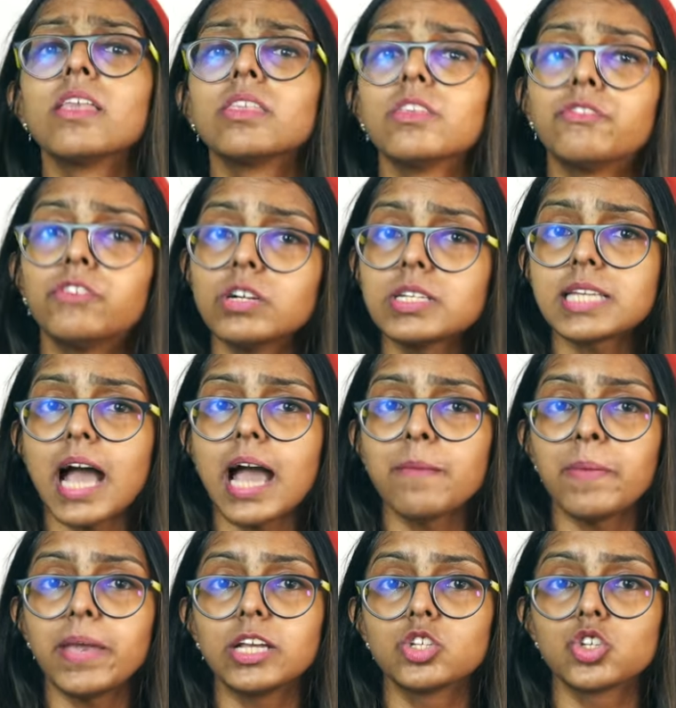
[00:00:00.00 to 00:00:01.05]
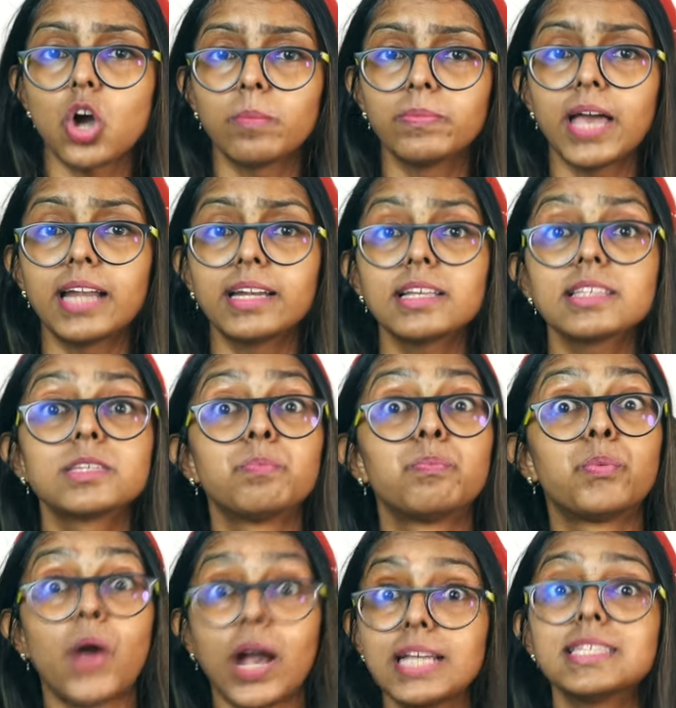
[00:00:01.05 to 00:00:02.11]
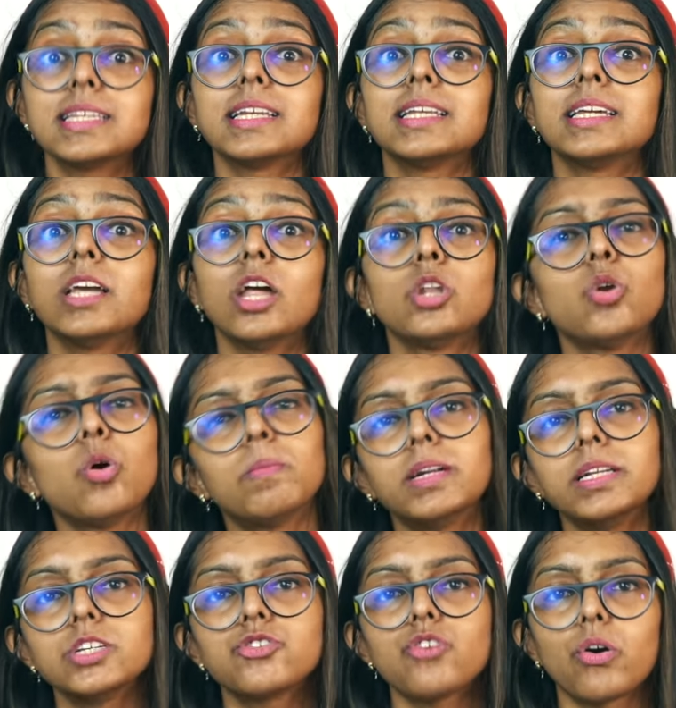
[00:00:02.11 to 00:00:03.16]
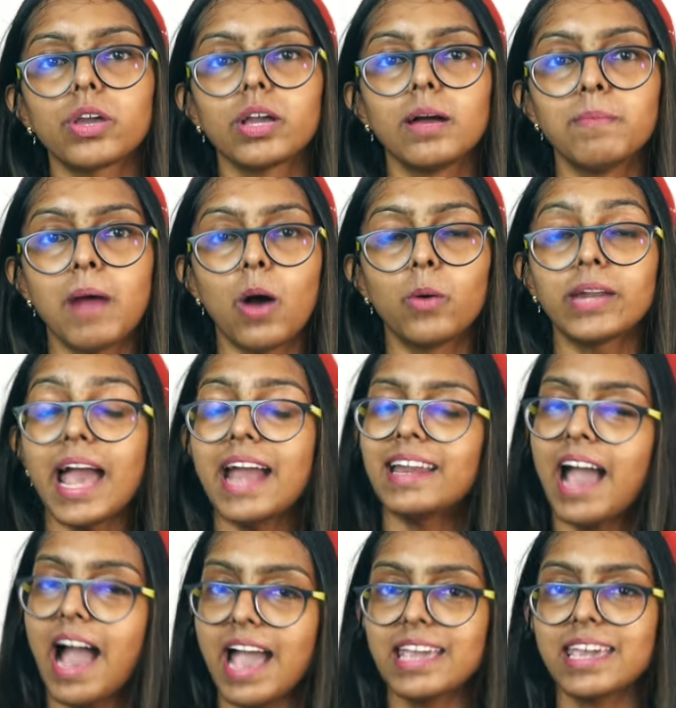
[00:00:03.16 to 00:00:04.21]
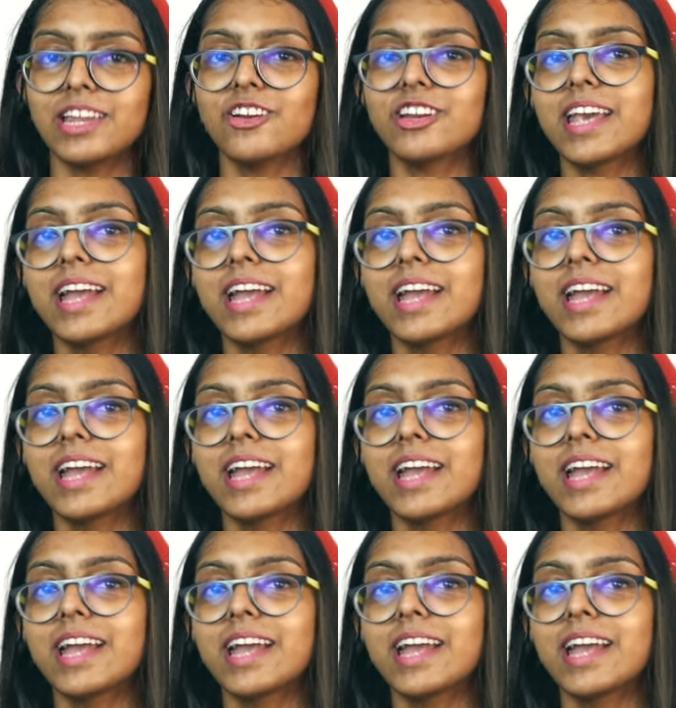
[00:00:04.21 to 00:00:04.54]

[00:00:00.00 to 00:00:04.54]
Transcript: The first high-paying job that, surprisingly, nobody is talking about and I cannot